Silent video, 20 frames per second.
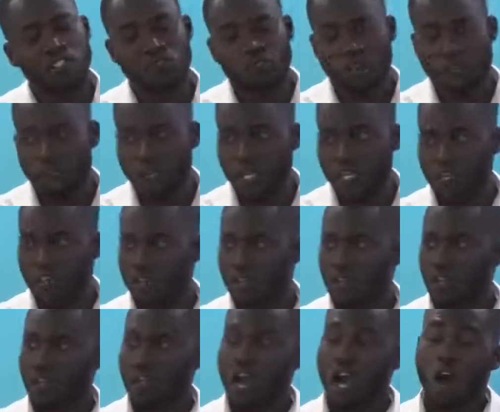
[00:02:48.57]
traffic,
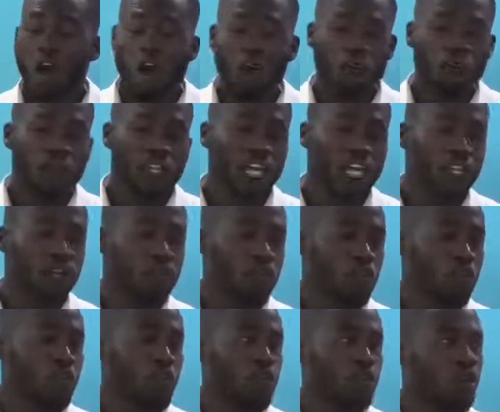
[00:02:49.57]
our offline
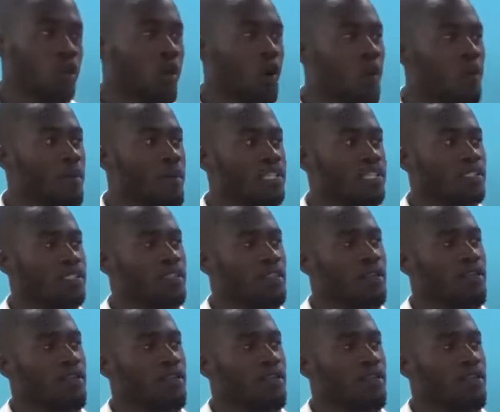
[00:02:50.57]
models will help us